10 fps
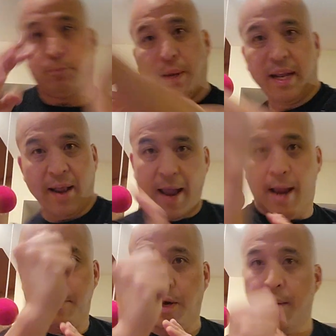spade
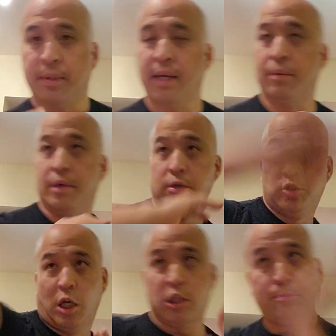hammer. How about that one?
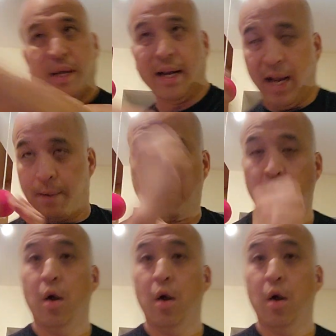Chop spade hammer.